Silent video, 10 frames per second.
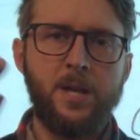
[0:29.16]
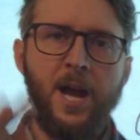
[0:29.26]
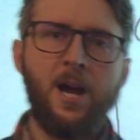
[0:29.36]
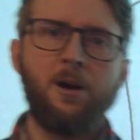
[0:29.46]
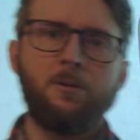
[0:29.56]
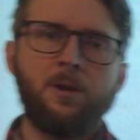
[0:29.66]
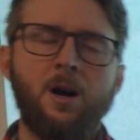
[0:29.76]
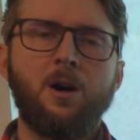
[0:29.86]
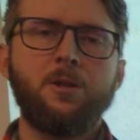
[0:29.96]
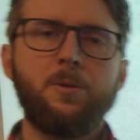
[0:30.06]
down,
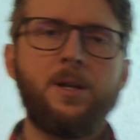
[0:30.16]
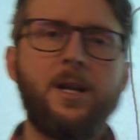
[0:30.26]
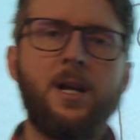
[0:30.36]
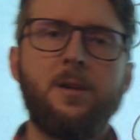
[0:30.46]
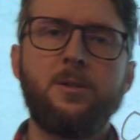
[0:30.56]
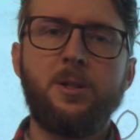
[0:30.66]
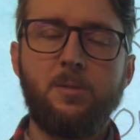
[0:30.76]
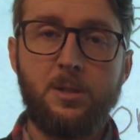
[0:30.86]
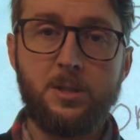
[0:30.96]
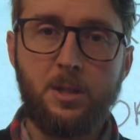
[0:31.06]
all the way down to
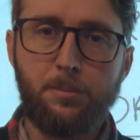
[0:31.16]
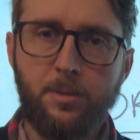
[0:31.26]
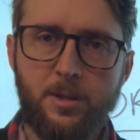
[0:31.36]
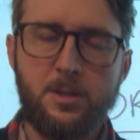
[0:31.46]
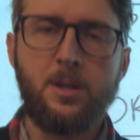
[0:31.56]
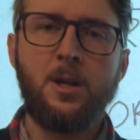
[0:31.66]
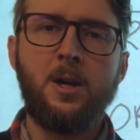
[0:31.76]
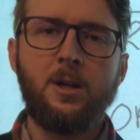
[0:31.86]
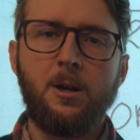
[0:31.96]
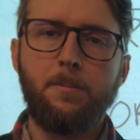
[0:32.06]
the simplest
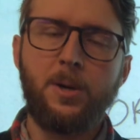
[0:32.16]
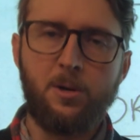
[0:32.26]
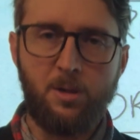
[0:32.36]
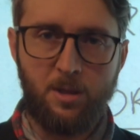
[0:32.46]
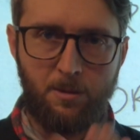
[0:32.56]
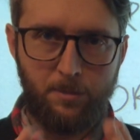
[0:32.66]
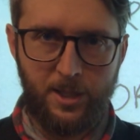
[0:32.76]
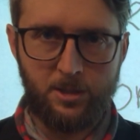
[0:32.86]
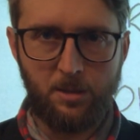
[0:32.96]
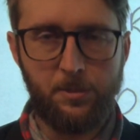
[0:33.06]
component that
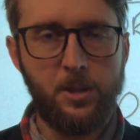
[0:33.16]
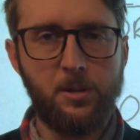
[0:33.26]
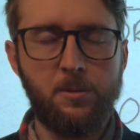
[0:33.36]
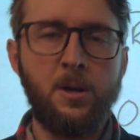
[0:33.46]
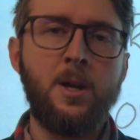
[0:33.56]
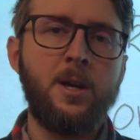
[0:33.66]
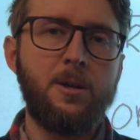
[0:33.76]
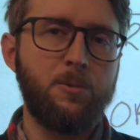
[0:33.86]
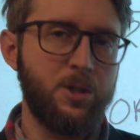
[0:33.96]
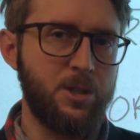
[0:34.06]
makes up you,
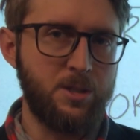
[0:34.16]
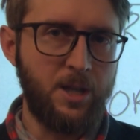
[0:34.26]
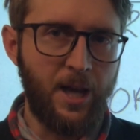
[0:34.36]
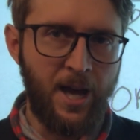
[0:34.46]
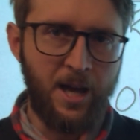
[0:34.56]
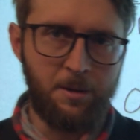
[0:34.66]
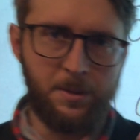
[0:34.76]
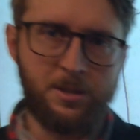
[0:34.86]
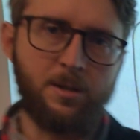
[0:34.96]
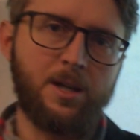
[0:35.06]
which is the atom.
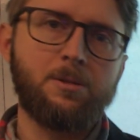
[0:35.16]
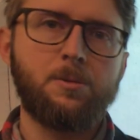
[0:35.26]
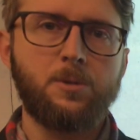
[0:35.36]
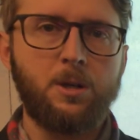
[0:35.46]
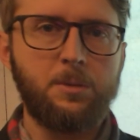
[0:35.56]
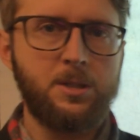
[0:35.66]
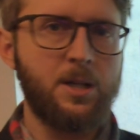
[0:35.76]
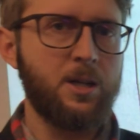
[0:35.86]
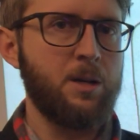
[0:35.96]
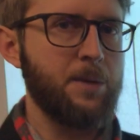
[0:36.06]
And so that's what we're going to be
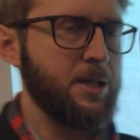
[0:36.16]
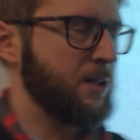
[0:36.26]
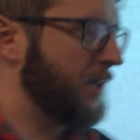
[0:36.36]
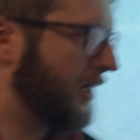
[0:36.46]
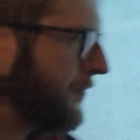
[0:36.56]
talking about today.